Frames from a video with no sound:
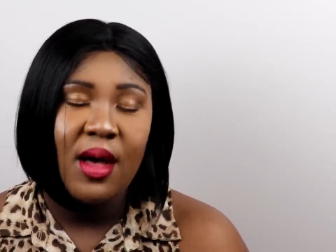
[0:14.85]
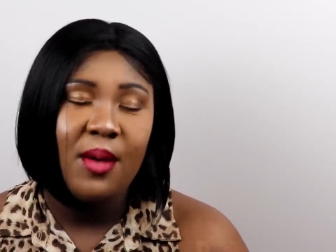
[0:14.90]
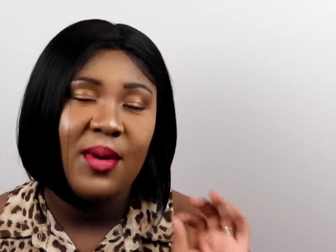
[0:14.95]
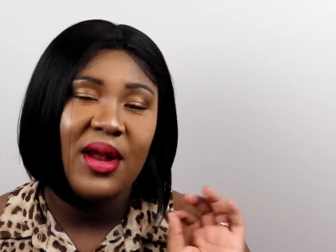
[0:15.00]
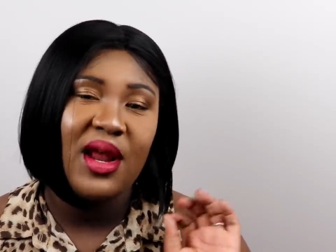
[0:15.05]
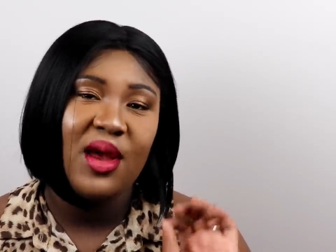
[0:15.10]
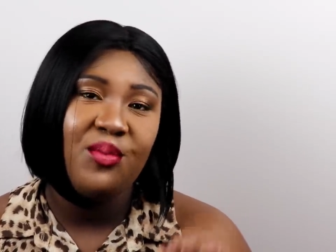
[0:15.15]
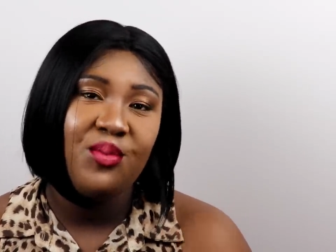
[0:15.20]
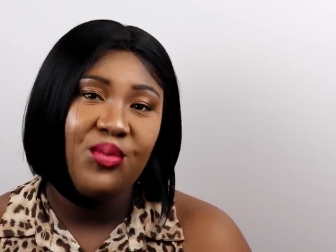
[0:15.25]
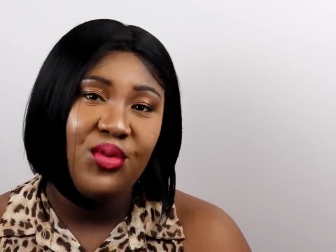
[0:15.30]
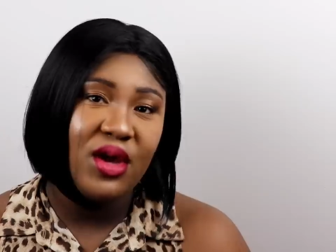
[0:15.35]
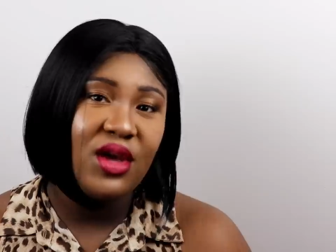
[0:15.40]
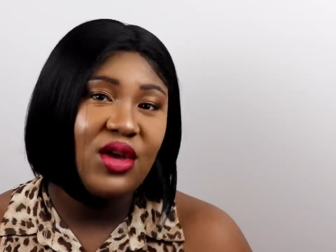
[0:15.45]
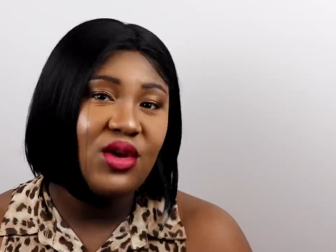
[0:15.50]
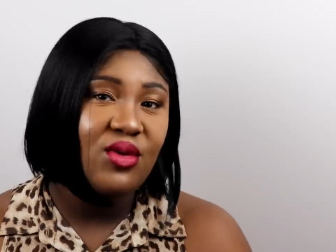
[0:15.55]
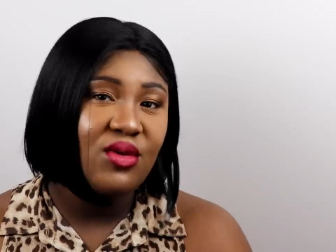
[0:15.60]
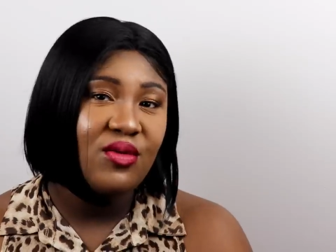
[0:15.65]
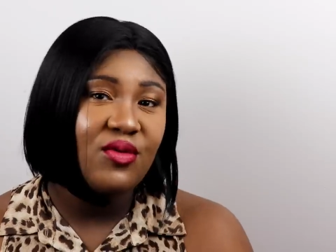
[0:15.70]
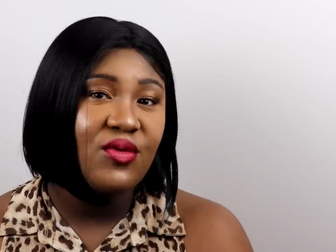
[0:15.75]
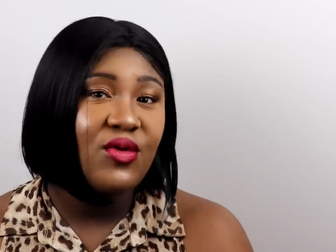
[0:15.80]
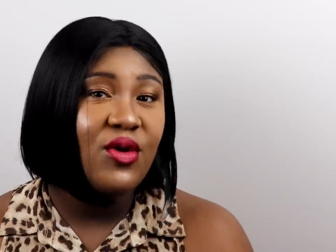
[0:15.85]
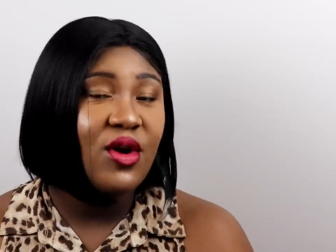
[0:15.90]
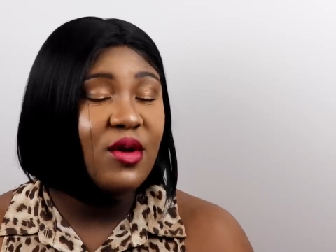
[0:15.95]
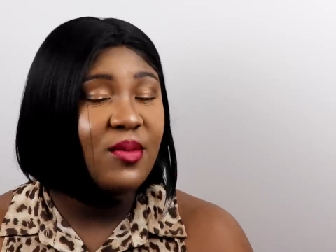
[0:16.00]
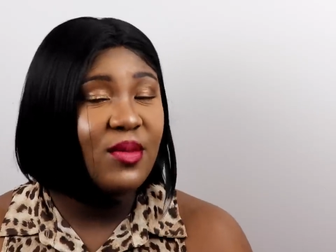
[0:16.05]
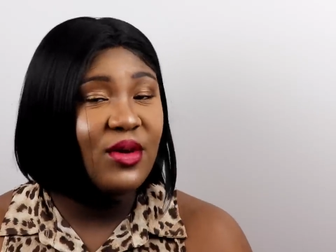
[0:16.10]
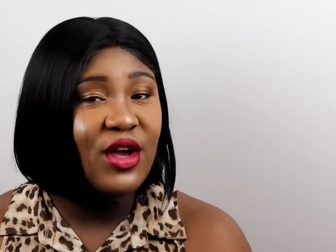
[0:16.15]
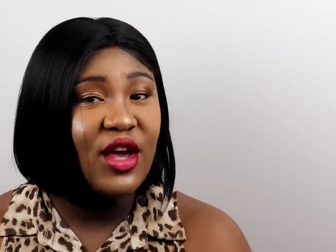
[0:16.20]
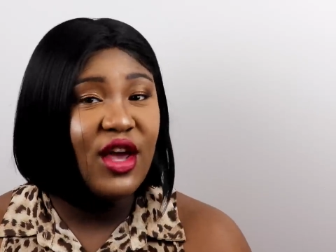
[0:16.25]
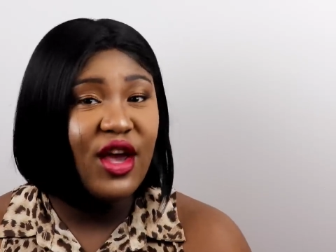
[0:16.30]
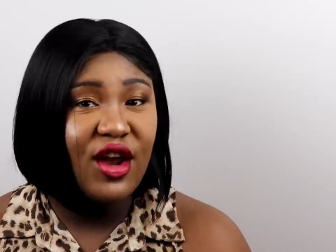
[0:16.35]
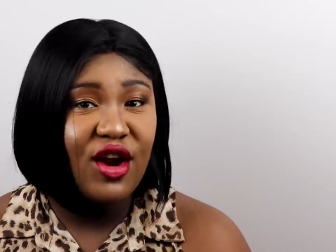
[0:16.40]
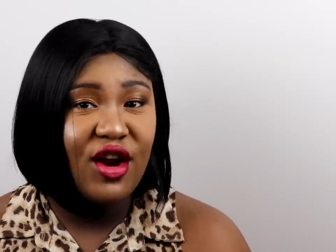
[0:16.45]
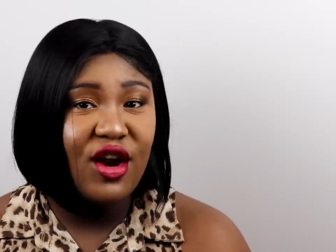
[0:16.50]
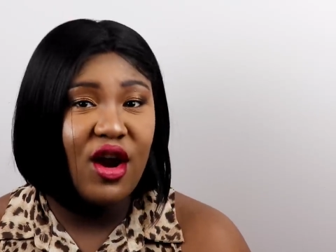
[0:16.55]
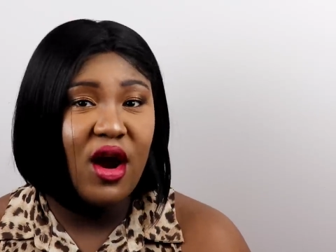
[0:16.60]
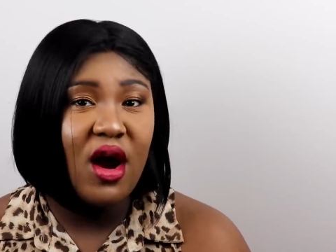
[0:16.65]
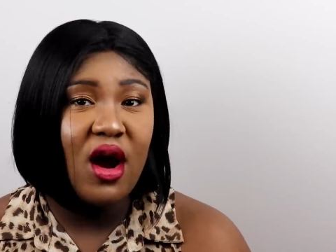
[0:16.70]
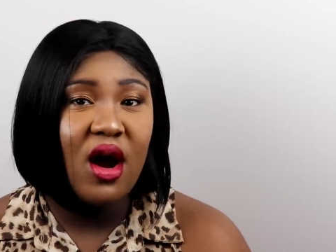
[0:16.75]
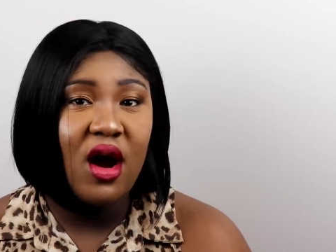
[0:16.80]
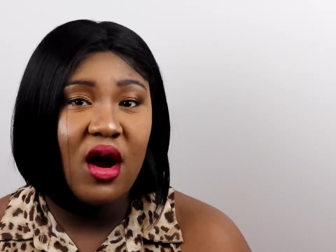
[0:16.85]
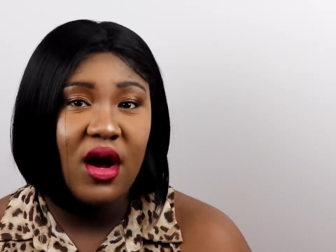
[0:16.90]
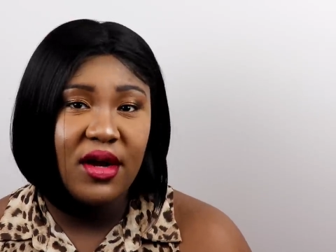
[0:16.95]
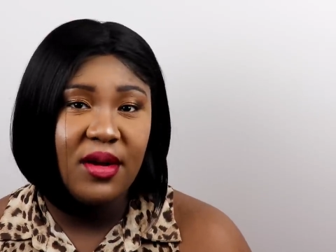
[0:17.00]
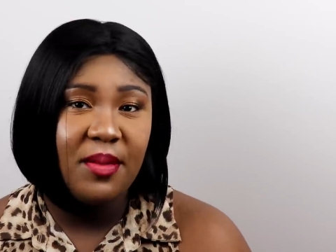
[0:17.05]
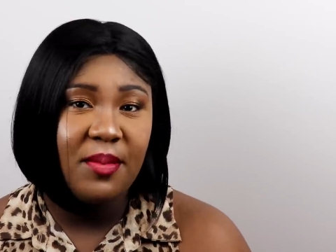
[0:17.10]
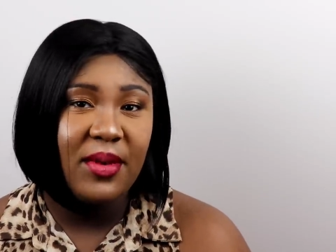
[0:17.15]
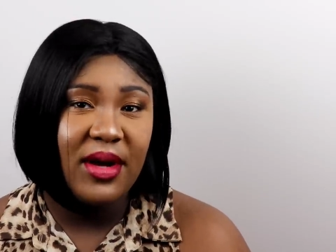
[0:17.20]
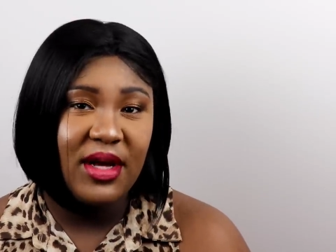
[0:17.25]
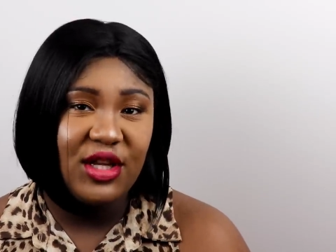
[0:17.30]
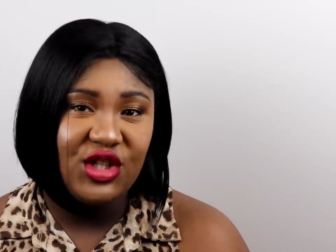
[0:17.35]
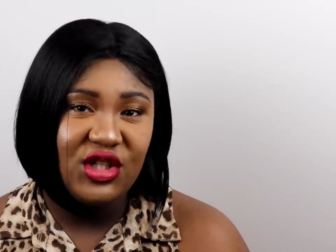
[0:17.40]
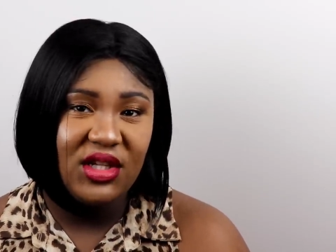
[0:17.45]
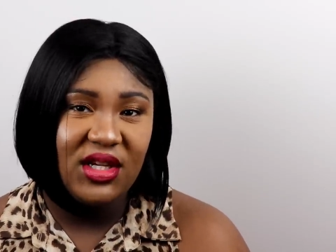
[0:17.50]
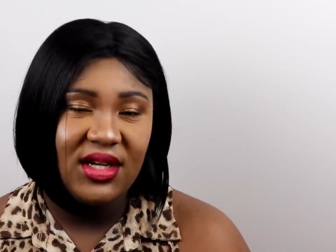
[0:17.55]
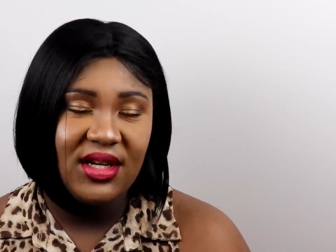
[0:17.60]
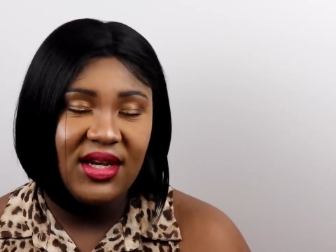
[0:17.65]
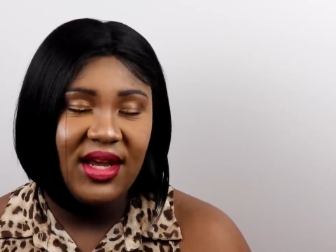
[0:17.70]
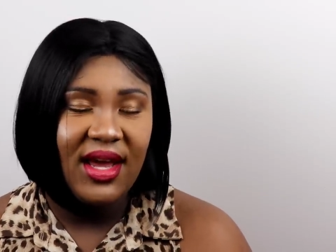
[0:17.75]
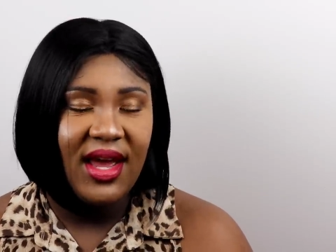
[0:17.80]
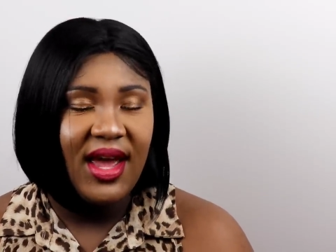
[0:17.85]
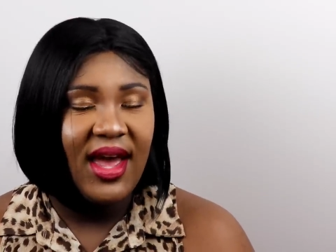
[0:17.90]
but I bring you affordable hair on a budget.